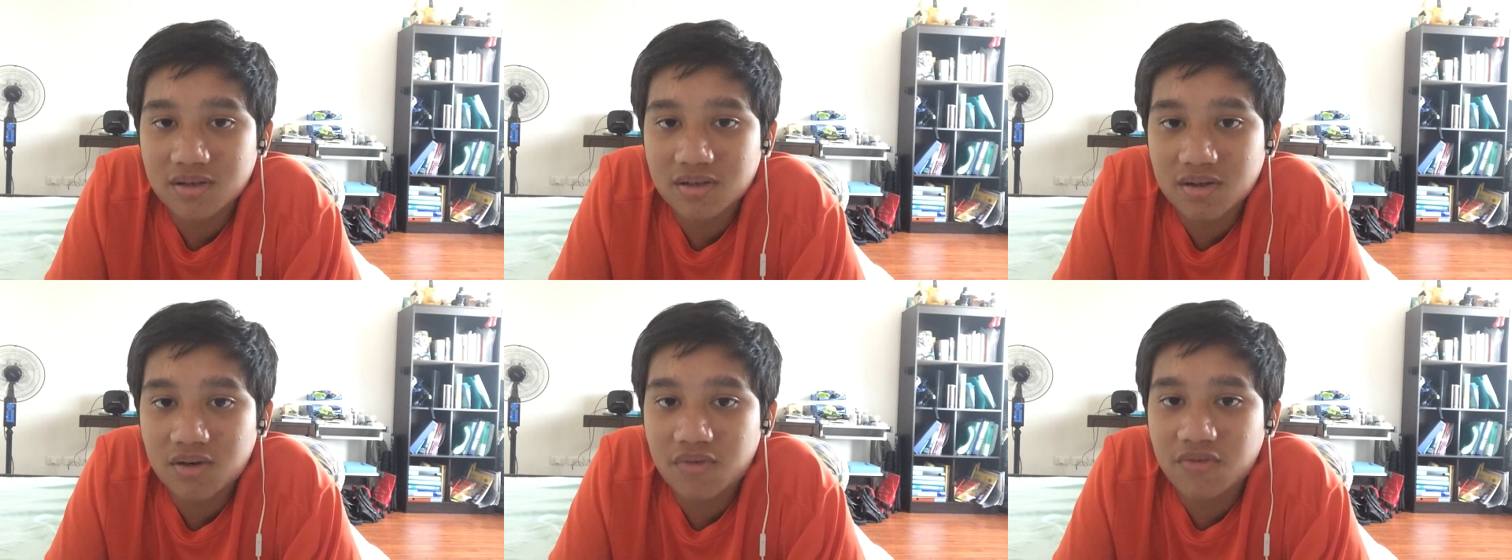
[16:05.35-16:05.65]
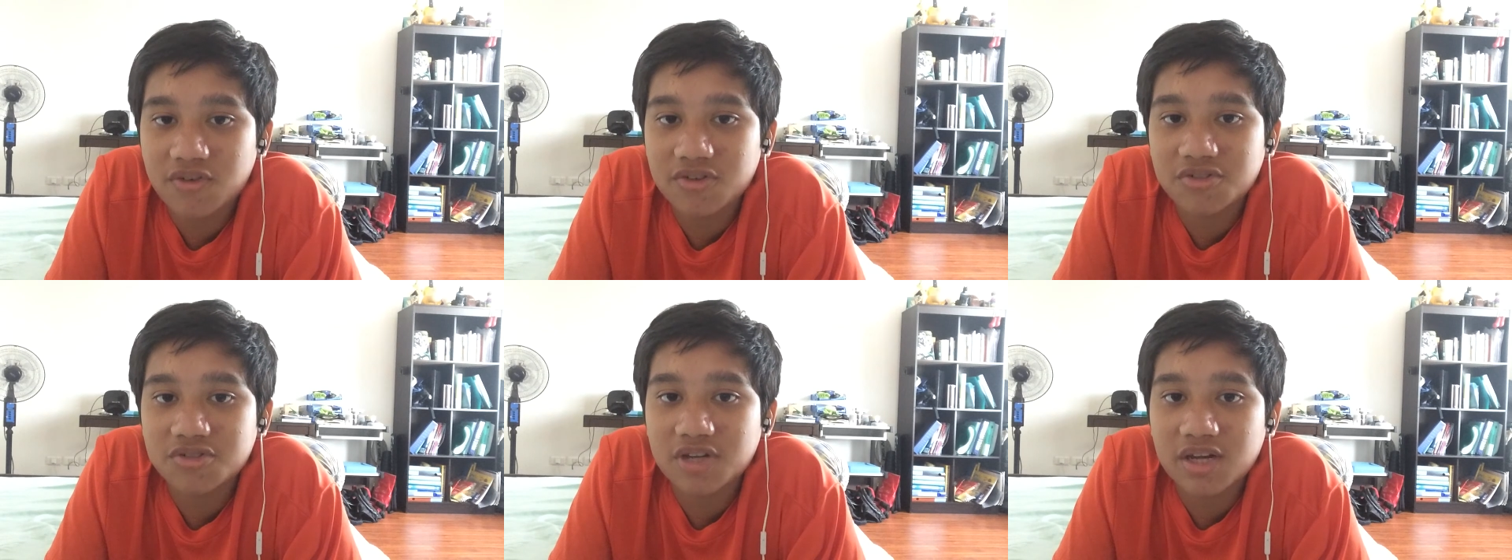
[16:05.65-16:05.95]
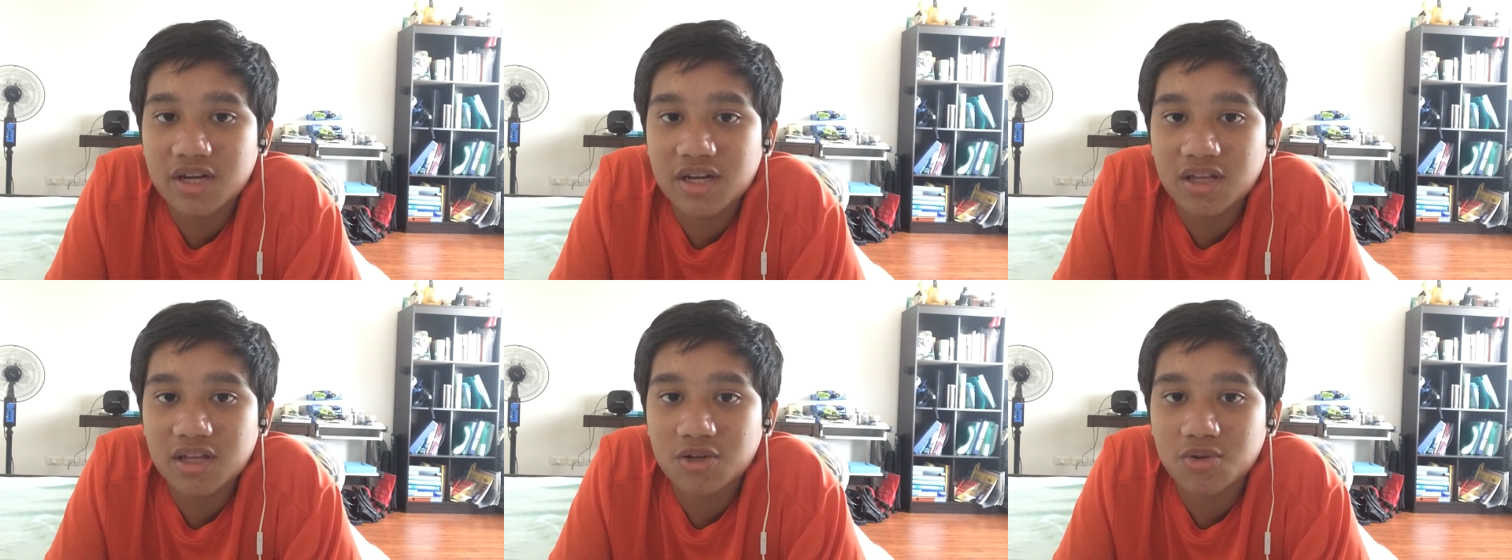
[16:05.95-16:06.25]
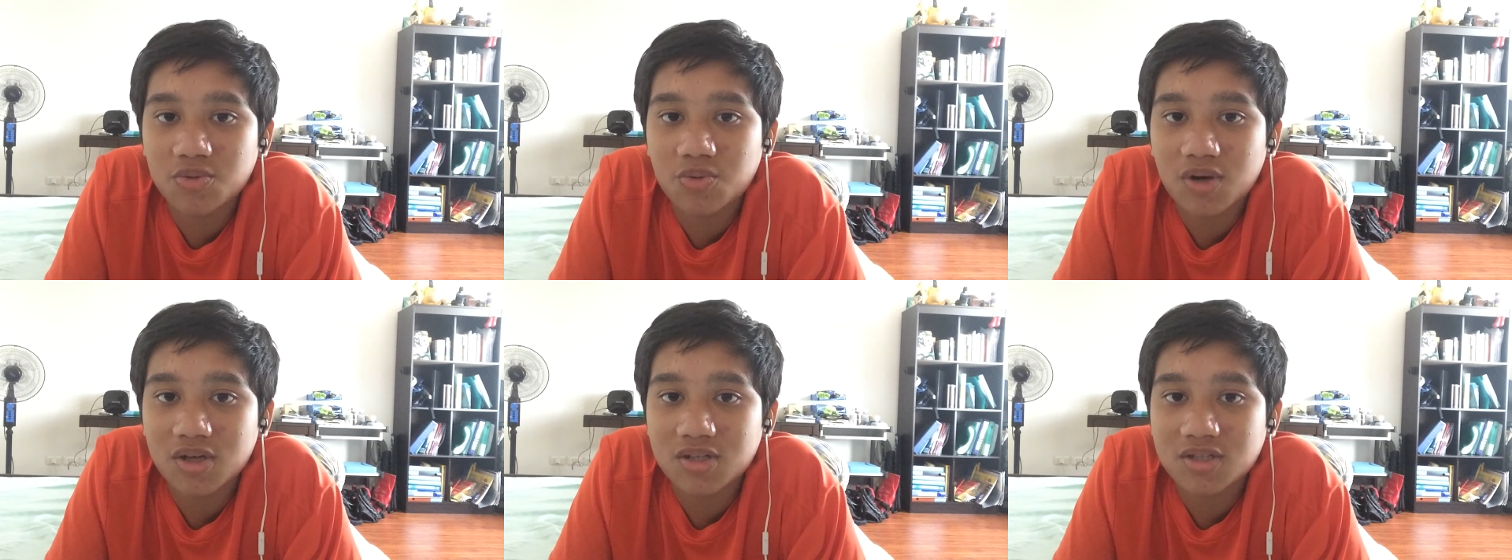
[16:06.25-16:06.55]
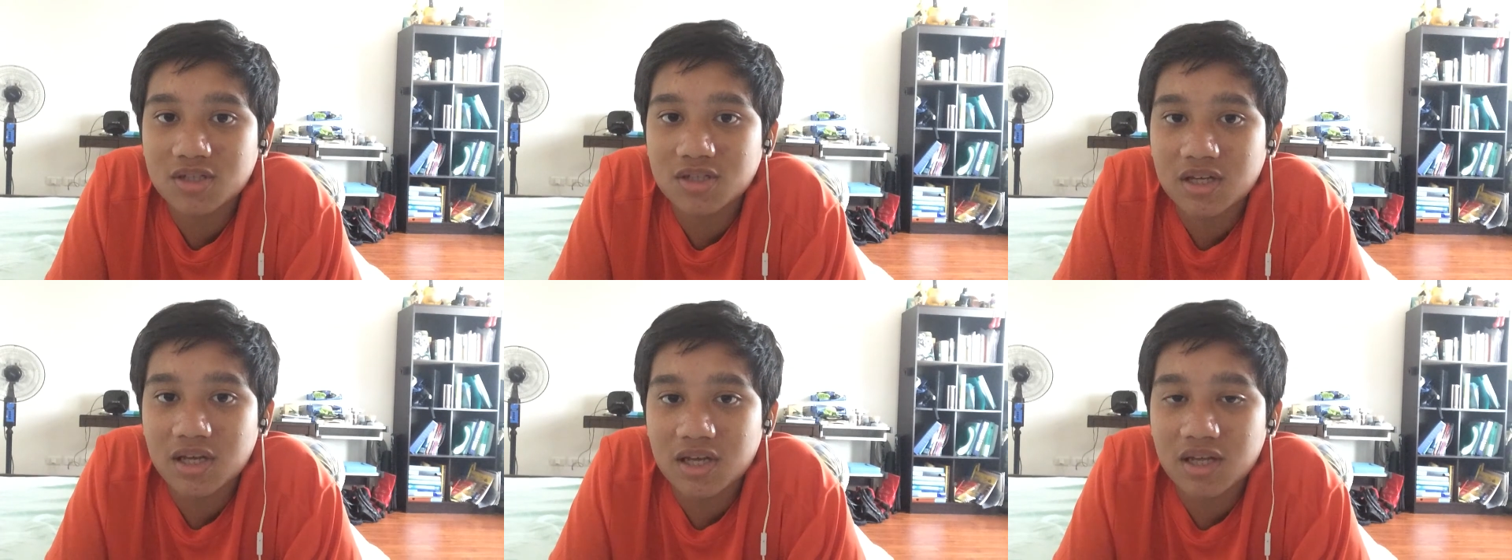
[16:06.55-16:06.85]
are frustrating to
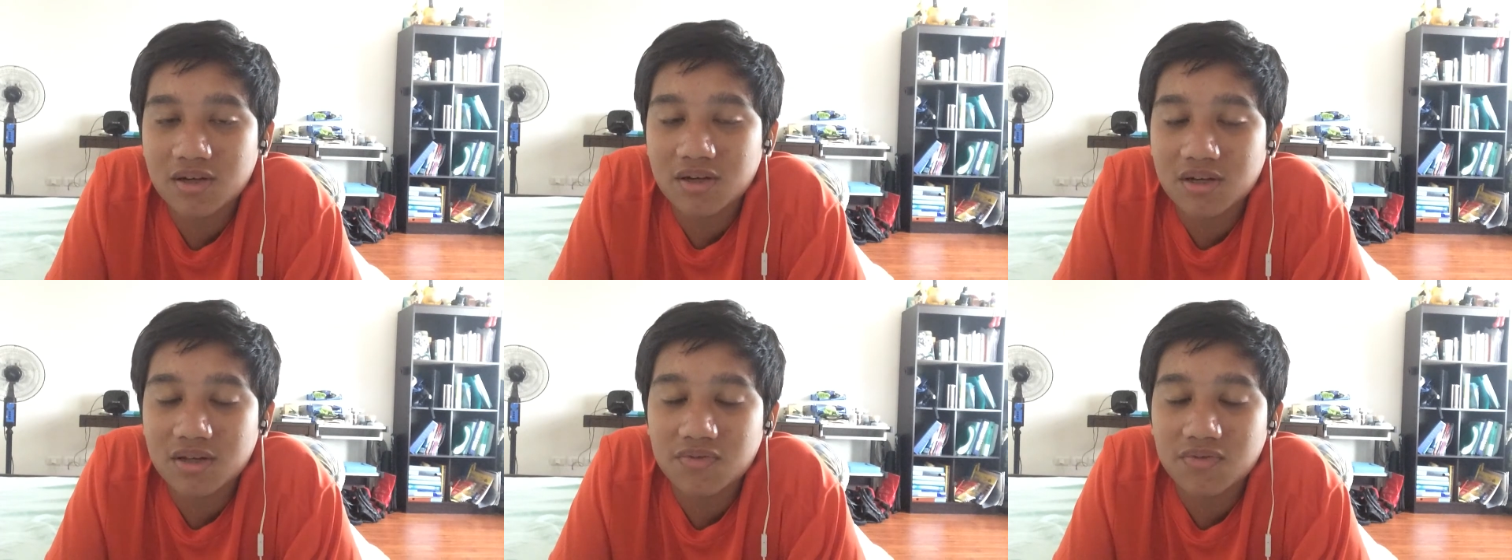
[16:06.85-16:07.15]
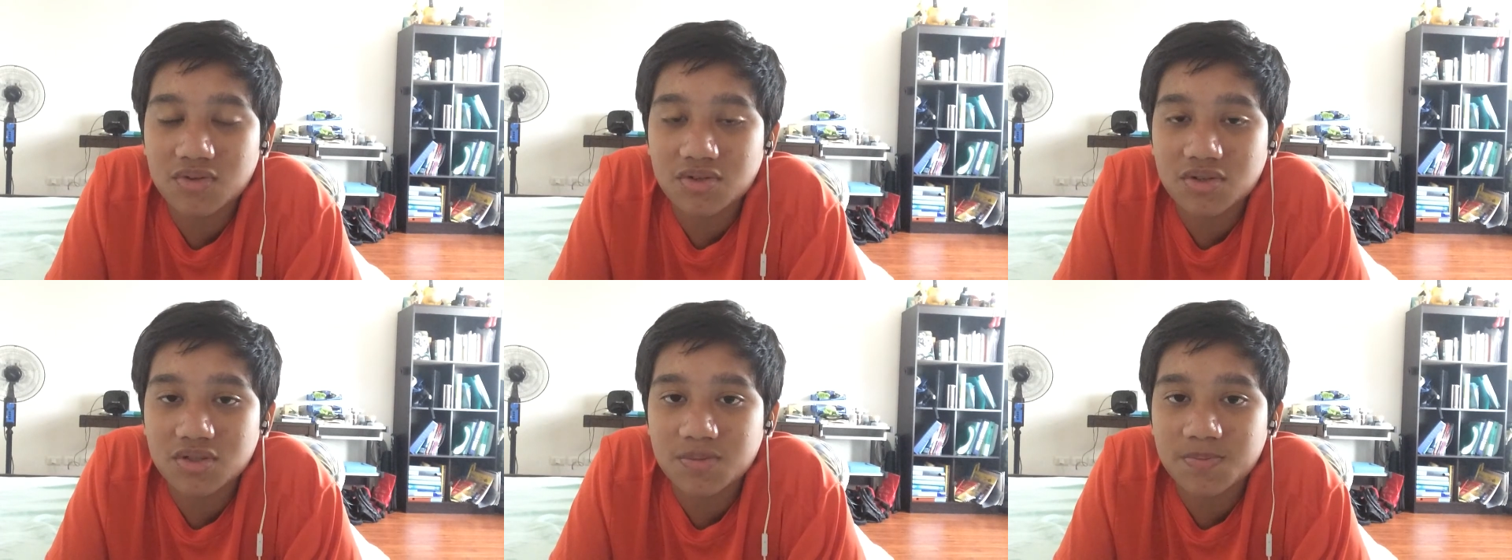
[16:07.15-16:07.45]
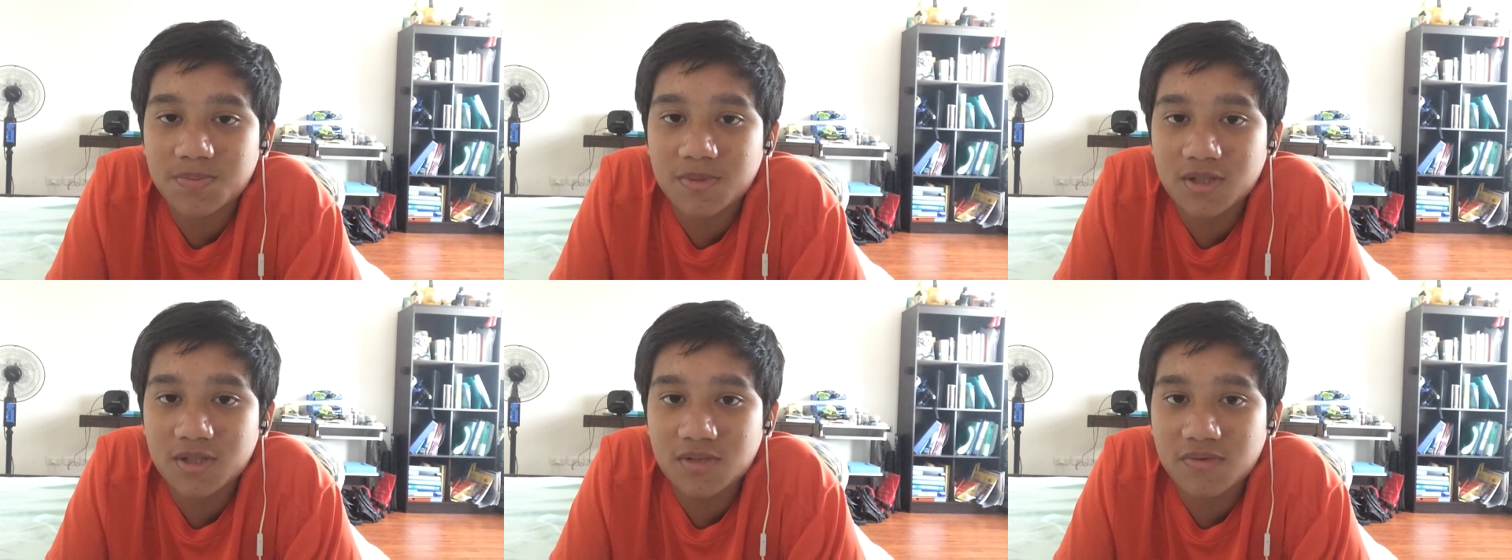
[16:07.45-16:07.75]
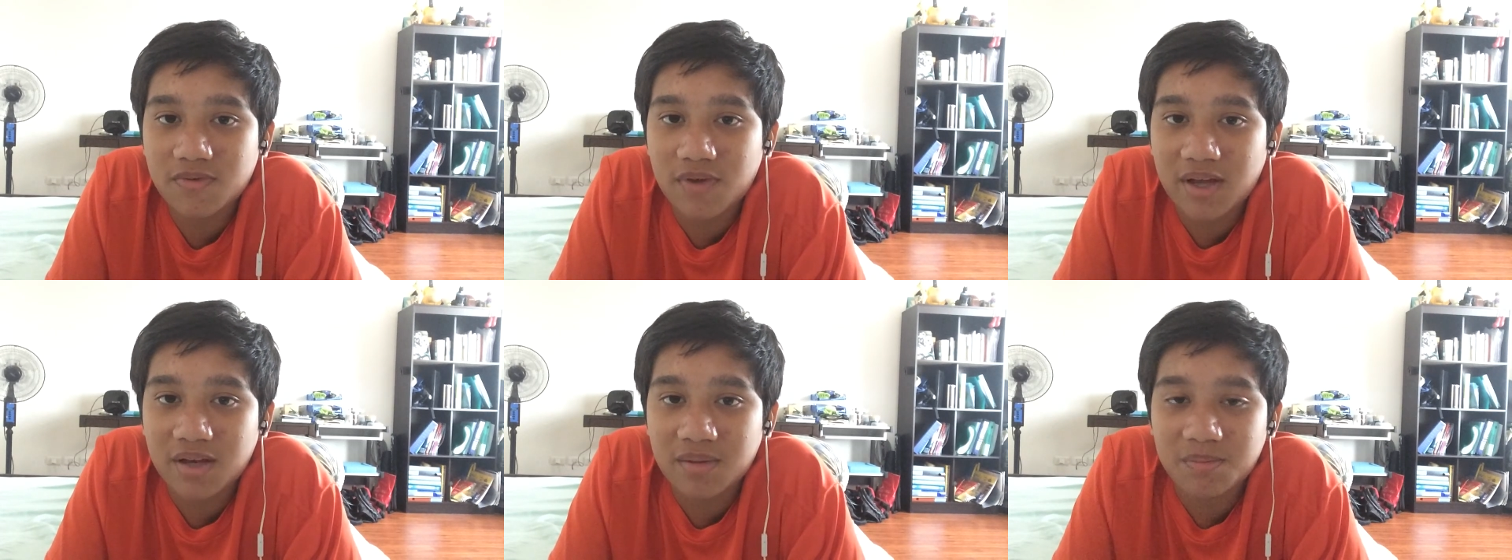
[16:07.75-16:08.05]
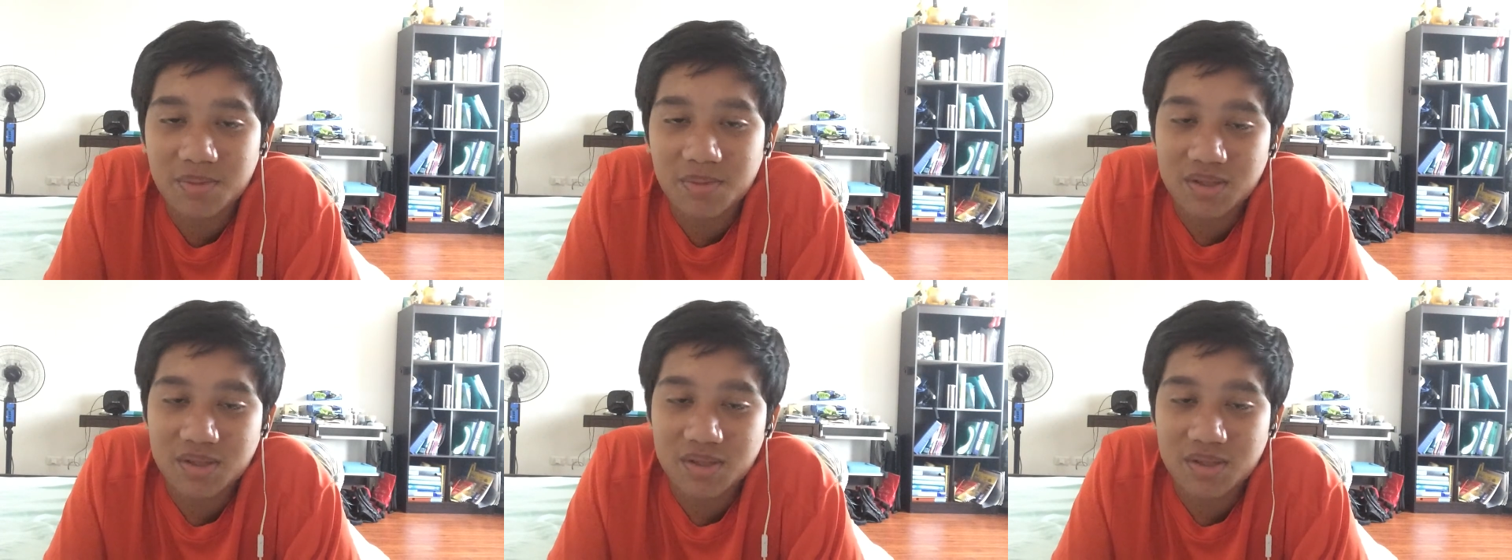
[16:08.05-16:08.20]
watch again if you're a Spurs fan,